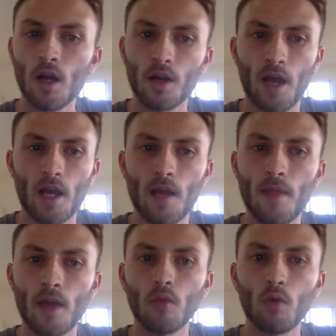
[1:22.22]
Okay, and
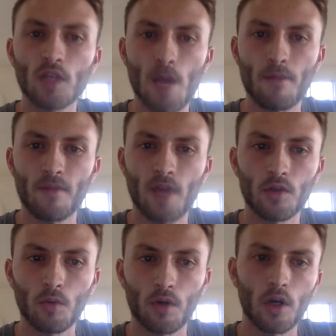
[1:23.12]
then what type of account
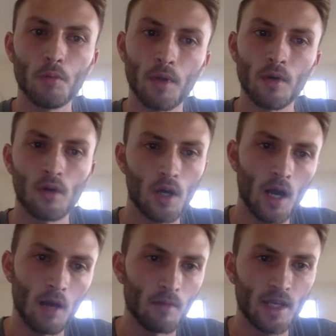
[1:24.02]
do you want to open?
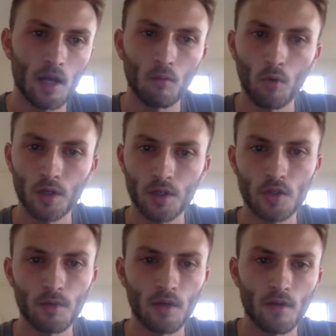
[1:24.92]
Again, we're going to
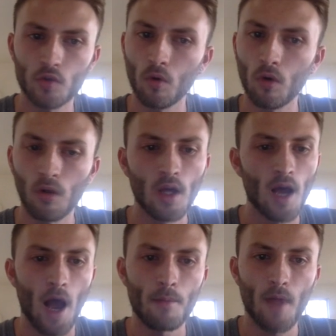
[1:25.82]
assume individual.
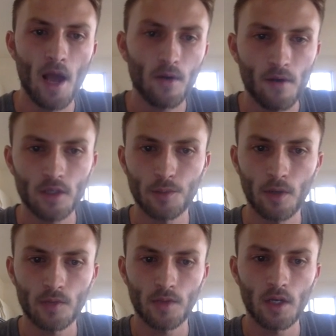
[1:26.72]
I don't have
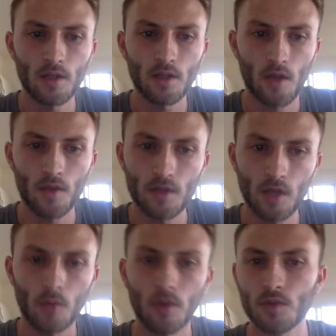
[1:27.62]
experience with any of these
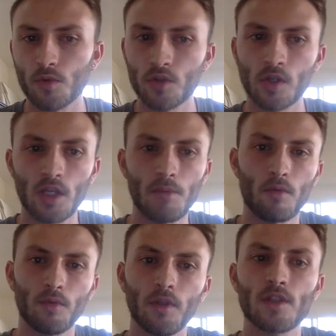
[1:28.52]
other ones. We're just going to keep it
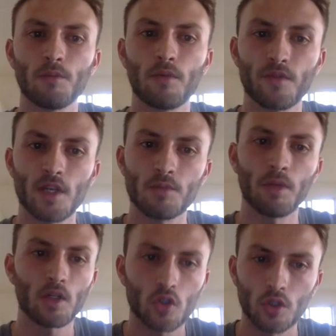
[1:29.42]
really simple for this,
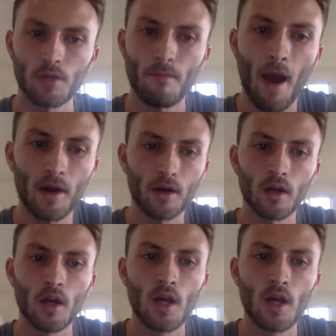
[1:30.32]
but it shouldn't matter.